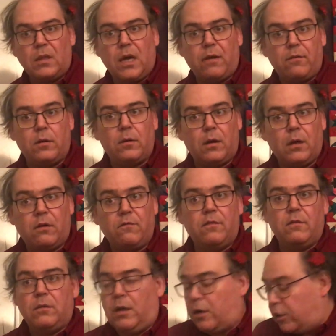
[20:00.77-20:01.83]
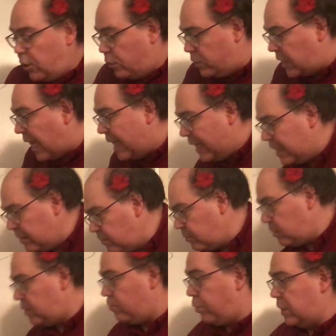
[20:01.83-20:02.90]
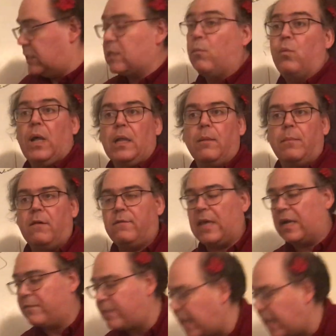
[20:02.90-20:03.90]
of a, of whose height puts them well above that.